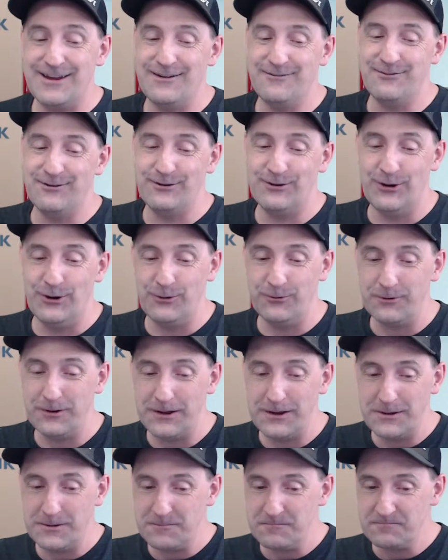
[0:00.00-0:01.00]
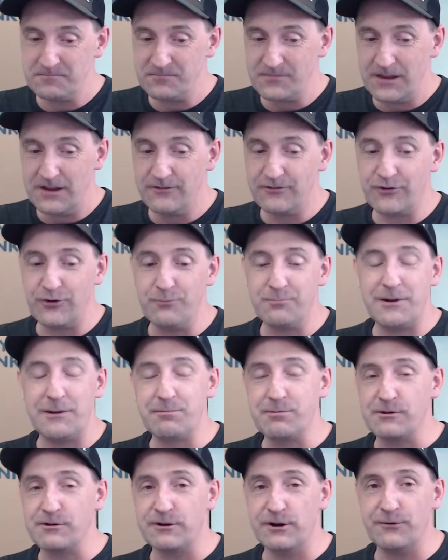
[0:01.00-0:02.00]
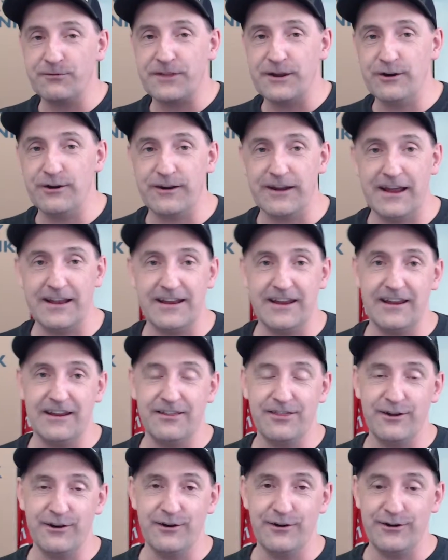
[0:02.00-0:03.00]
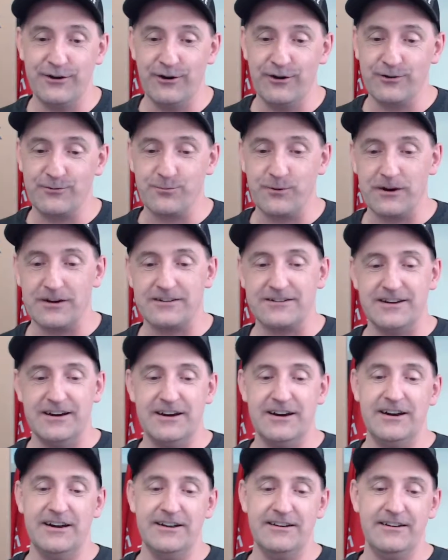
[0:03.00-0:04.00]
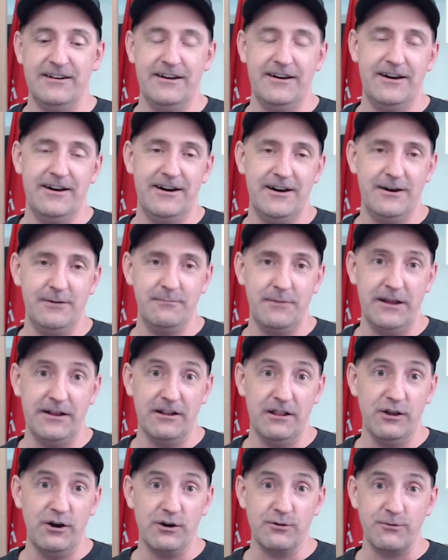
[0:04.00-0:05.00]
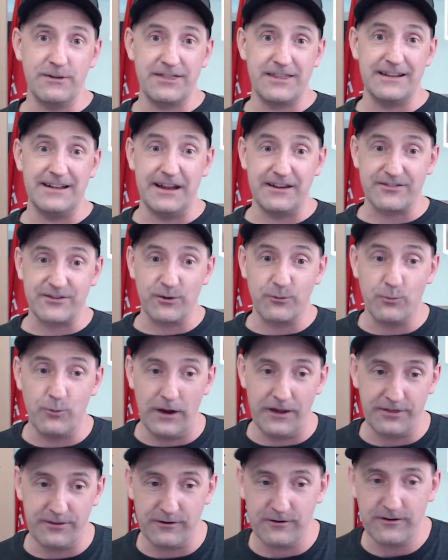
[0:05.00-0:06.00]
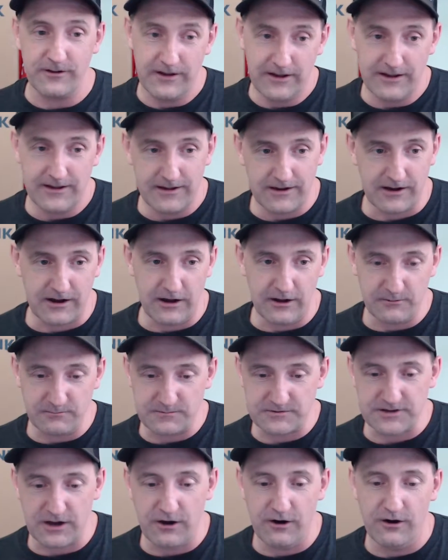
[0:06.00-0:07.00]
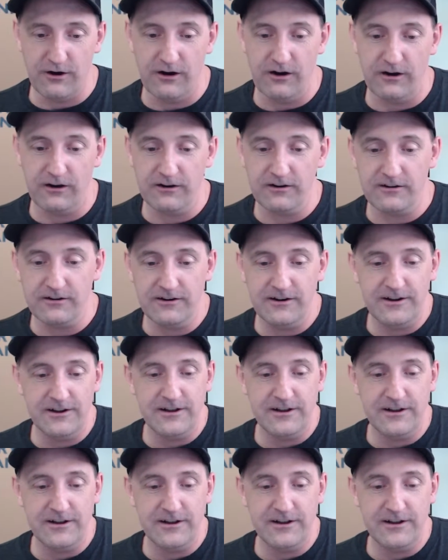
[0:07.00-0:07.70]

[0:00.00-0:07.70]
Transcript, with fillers: never know. So people are out there getting their yard work done, um, and along with the nicer weather comes our